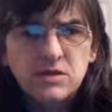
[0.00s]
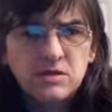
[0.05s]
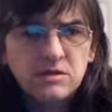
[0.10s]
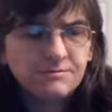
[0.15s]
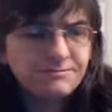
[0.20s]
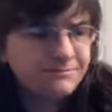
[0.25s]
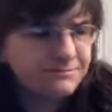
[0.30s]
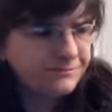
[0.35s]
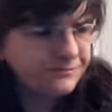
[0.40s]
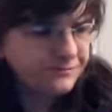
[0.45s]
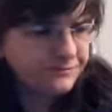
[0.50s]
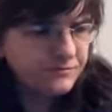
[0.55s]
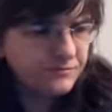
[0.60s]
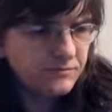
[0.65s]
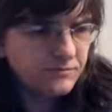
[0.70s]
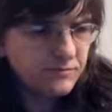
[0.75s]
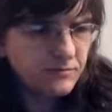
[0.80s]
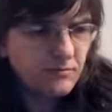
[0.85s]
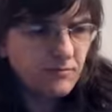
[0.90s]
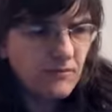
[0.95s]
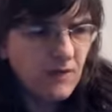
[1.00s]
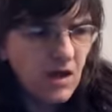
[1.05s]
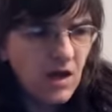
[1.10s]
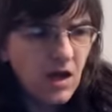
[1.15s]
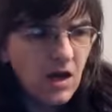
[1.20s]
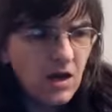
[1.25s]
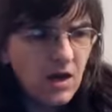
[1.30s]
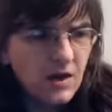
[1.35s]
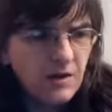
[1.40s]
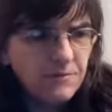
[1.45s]
If it's bad on the
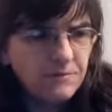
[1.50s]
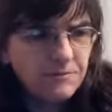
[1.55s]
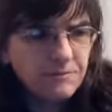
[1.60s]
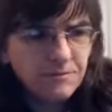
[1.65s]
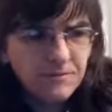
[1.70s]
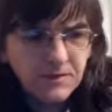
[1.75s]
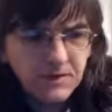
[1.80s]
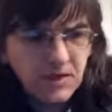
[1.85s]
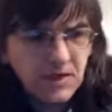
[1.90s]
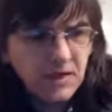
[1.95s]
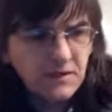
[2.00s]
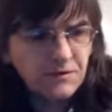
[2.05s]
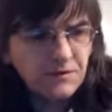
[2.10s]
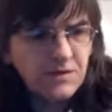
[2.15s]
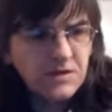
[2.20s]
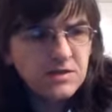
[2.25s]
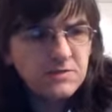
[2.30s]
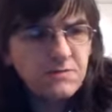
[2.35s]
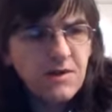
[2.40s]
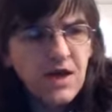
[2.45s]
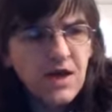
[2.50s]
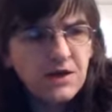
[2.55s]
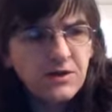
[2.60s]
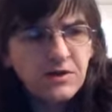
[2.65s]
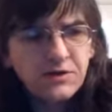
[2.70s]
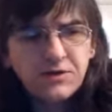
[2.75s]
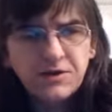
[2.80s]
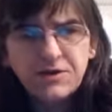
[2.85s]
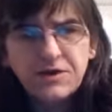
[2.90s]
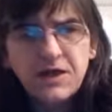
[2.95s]
day, then you're just not going to do
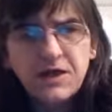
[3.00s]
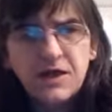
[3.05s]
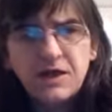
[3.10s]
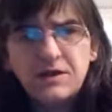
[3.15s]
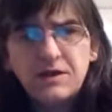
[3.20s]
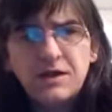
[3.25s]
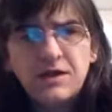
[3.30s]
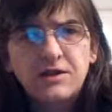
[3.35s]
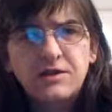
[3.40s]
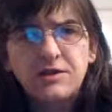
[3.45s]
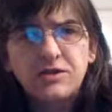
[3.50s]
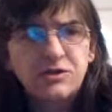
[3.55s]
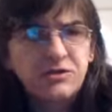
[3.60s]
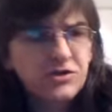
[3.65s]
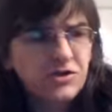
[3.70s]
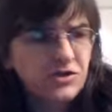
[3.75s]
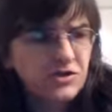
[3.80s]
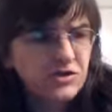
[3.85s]
very well at all.